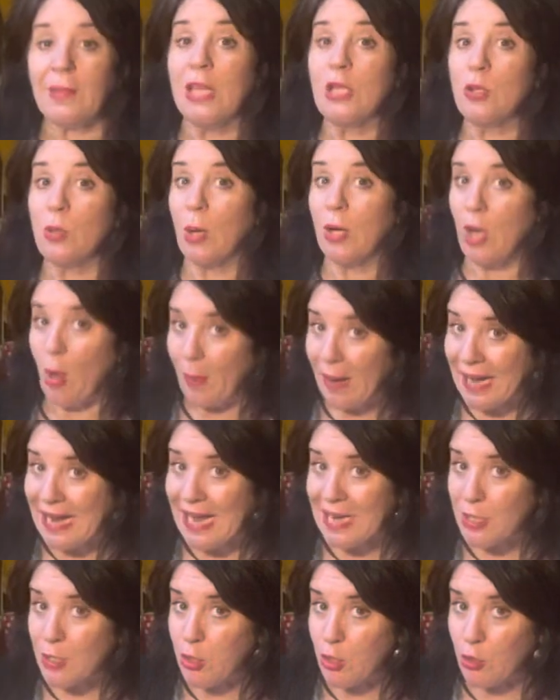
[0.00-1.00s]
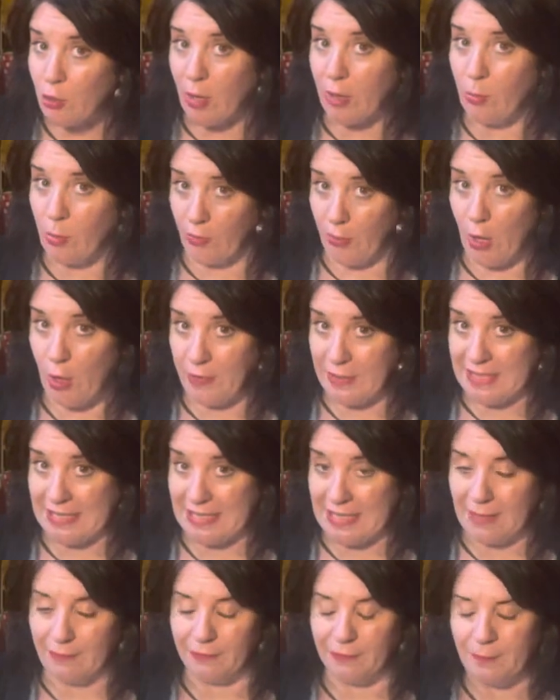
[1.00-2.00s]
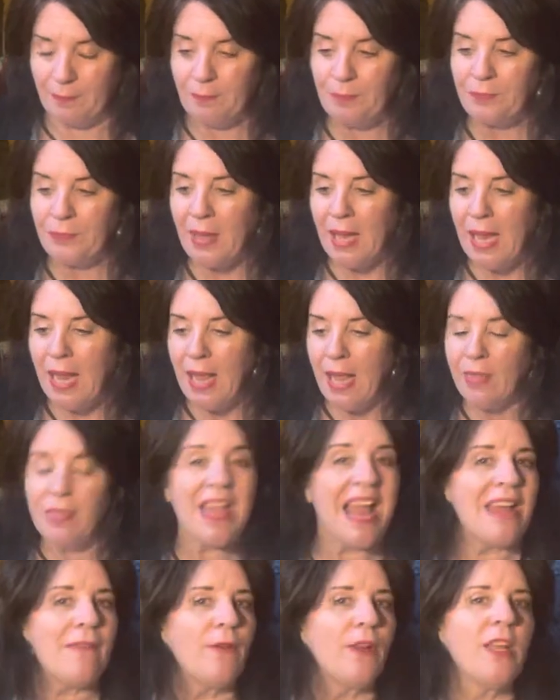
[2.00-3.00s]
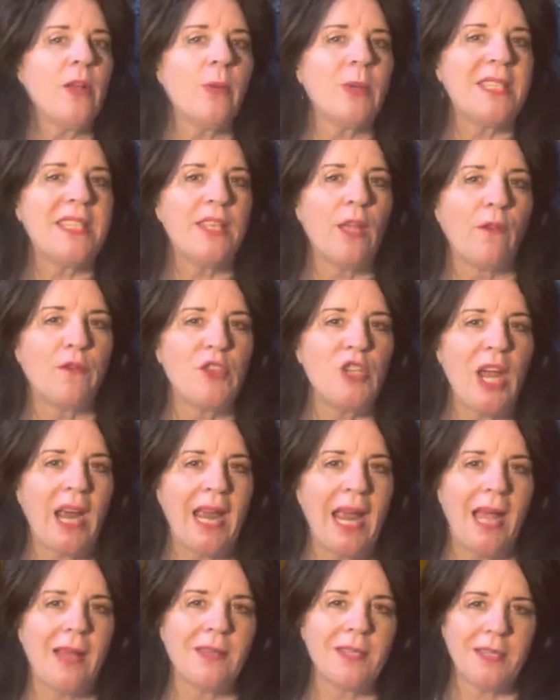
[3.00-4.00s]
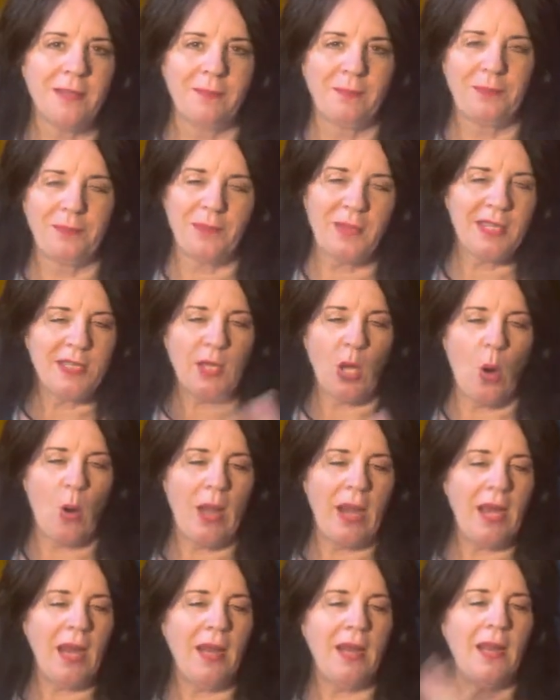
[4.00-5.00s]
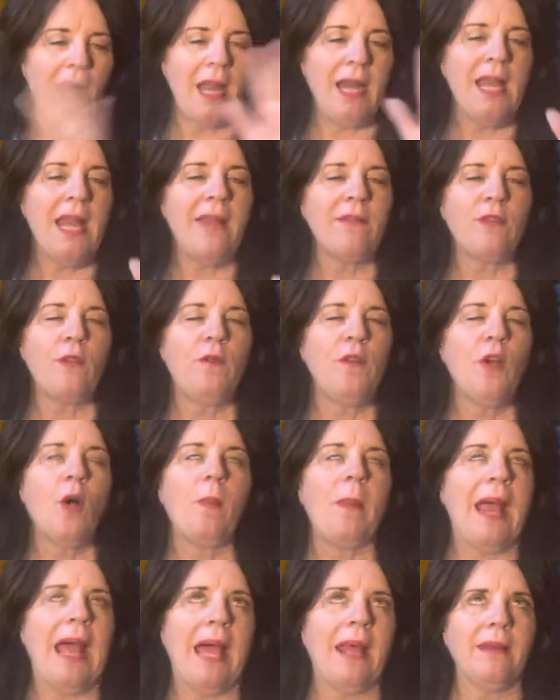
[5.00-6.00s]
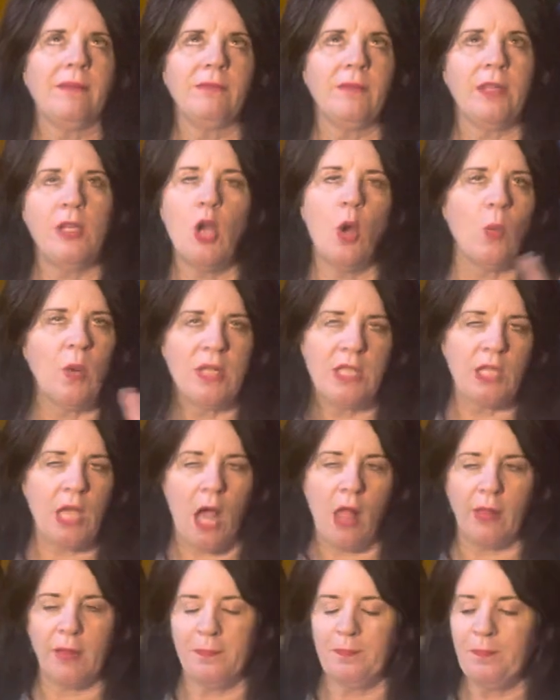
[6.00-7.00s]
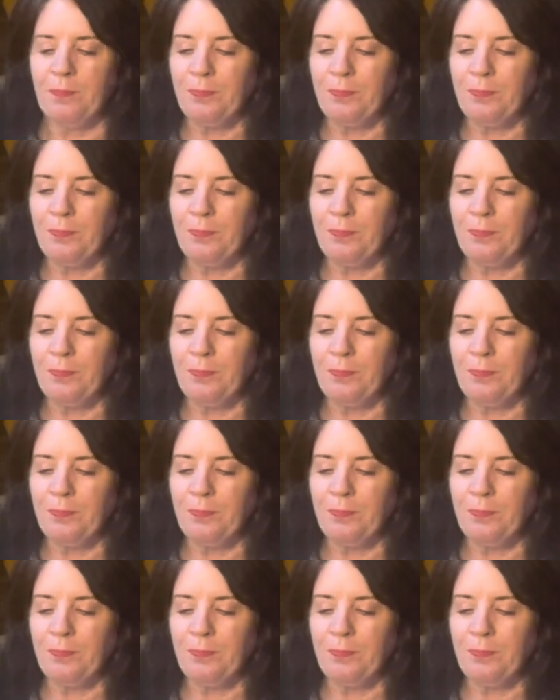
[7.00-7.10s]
So I go back out to the truck with all this stuff. Thankfully, it was self-checkout. So I, I didn't have to feel bad. No one saw it.